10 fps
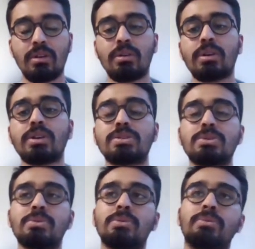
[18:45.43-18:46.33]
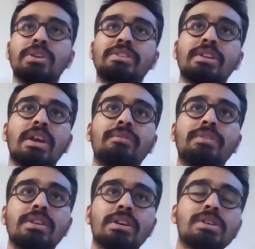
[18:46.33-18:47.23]
Okay, so recently
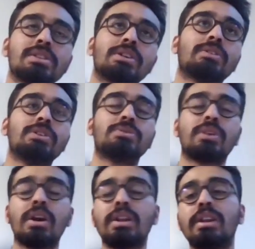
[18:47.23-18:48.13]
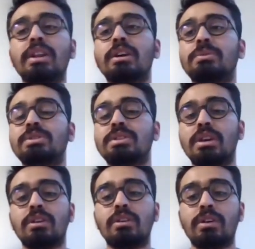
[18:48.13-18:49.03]
everything has increased. So currently, I would
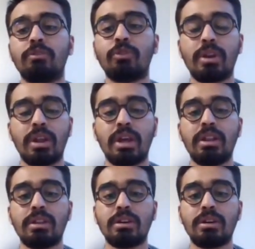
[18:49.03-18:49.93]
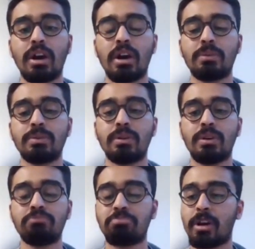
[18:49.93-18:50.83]
say for rent,
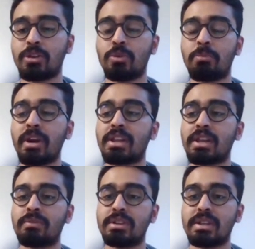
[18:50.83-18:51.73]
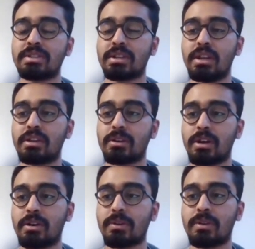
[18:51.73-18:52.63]
will, uh, you might have to designate
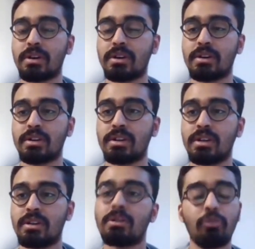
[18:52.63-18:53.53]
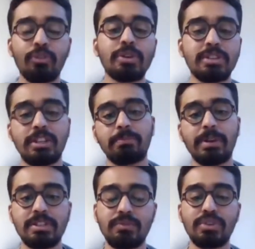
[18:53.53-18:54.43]
around. Uh, of course, it
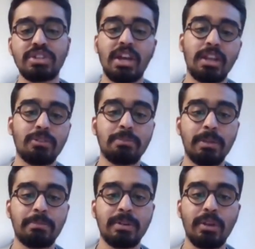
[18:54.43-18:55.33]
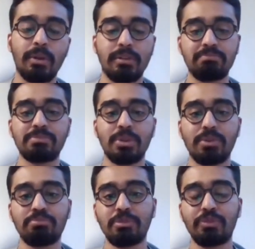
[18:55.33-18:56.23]
depends if you're sharing with people or you
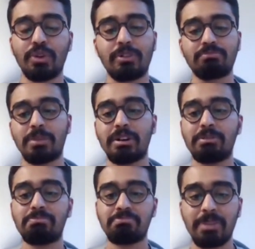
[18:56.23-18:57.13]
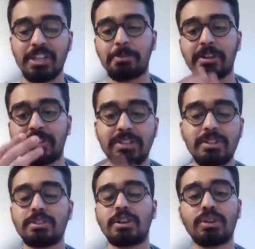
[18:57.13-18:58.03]
know if your uh,
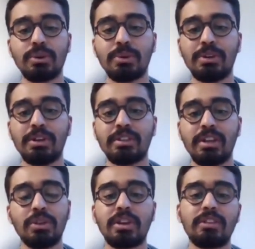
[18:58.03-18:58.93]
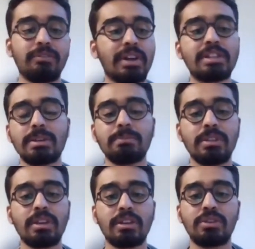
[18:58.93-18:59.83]
expectations are low, then you can find
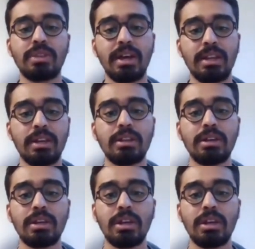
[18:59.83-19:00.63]
something to that end.